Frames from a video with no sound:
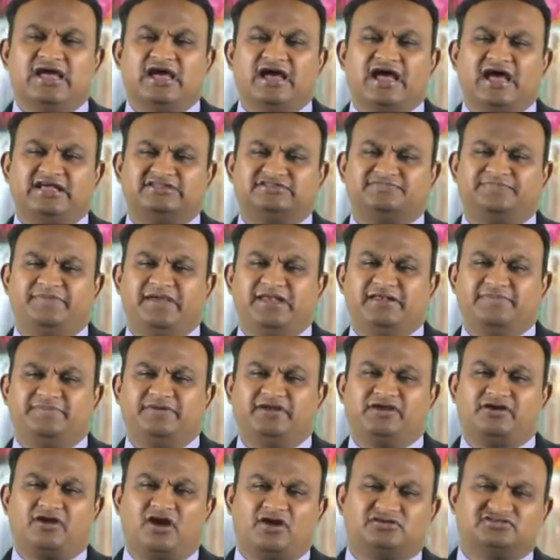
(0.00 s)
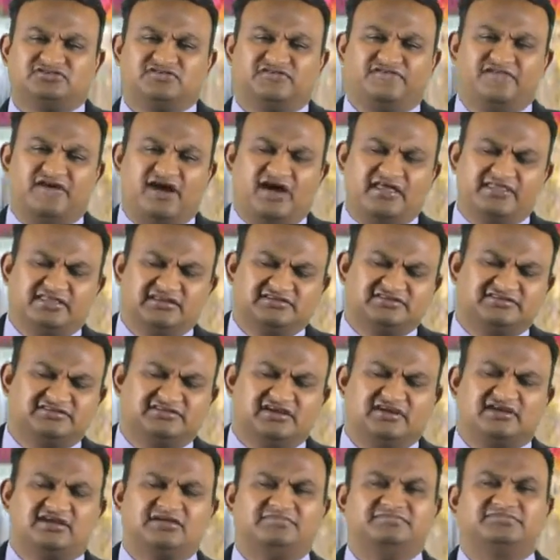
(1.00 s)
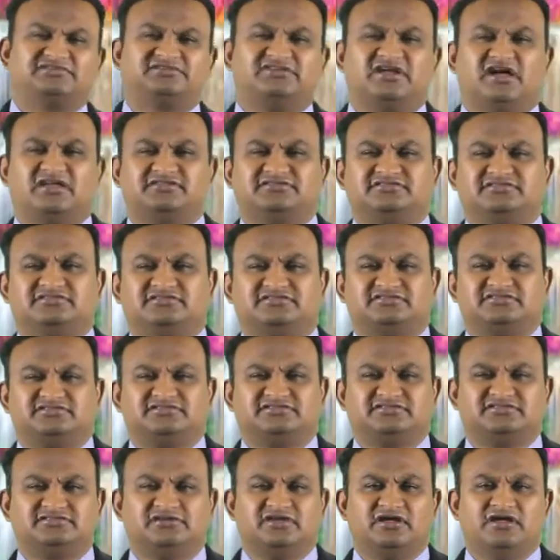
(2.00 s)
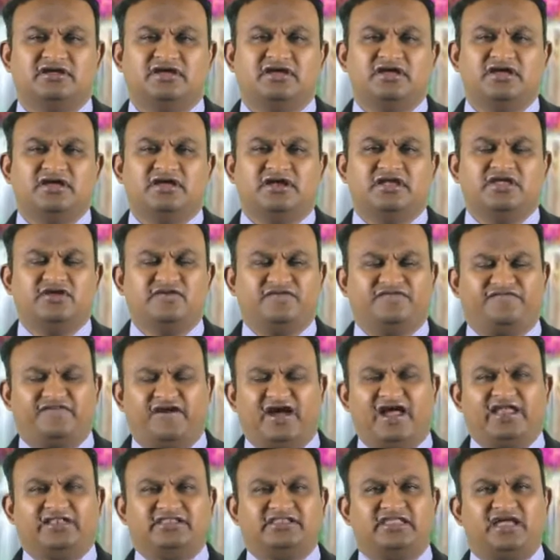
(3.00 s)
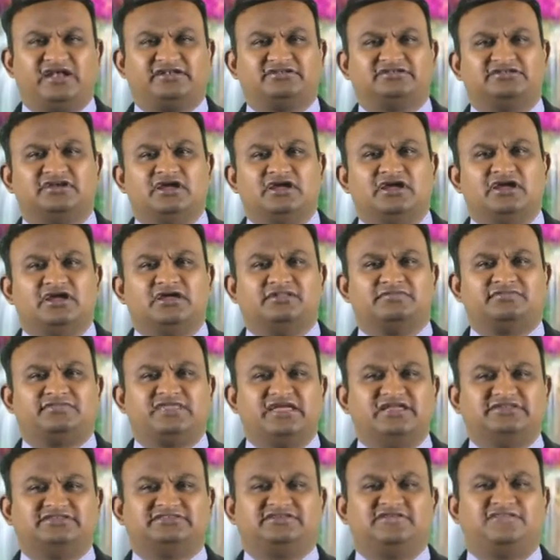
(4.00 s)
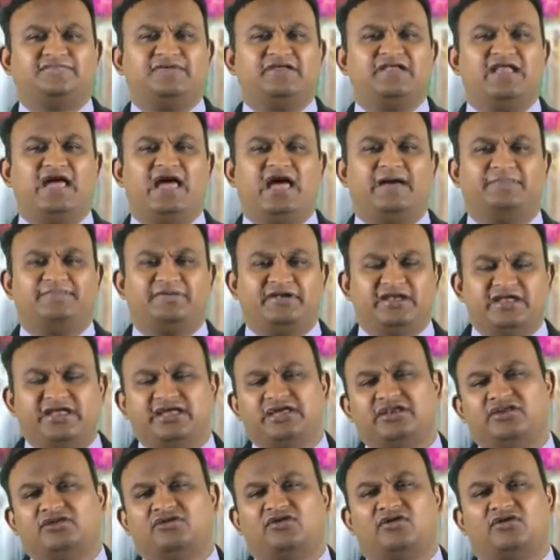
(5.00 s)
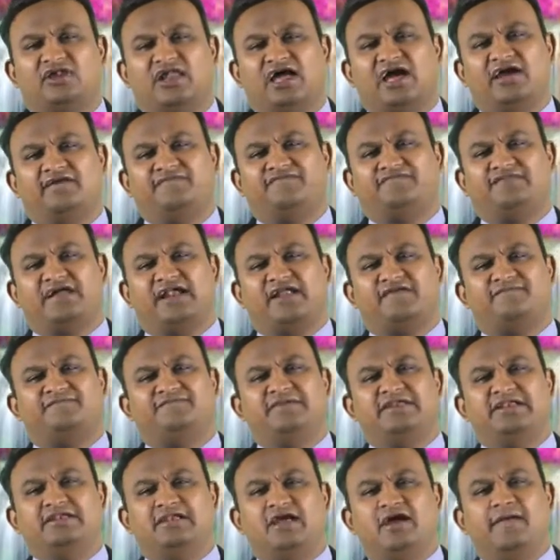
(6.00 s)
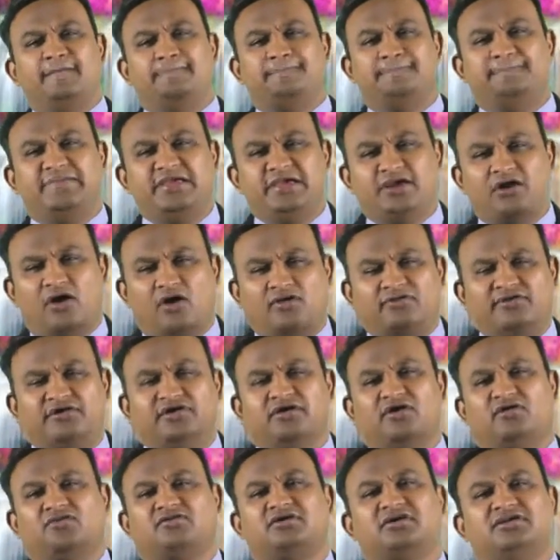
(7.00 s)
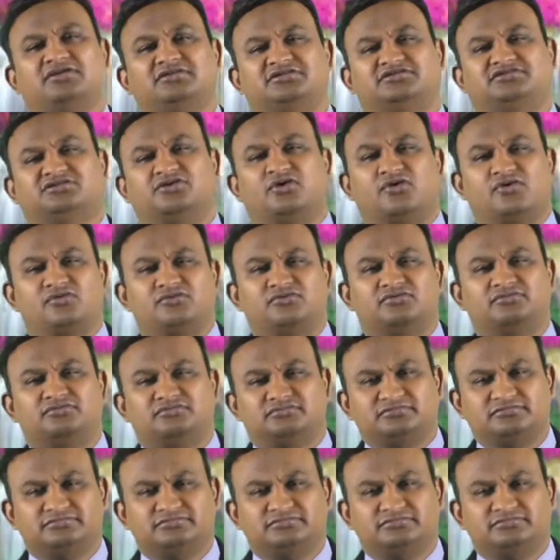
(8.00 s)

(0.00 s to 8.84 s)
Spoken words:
has been because of other circumstances? Do you find that things have been happening in your life that have been beyond your control?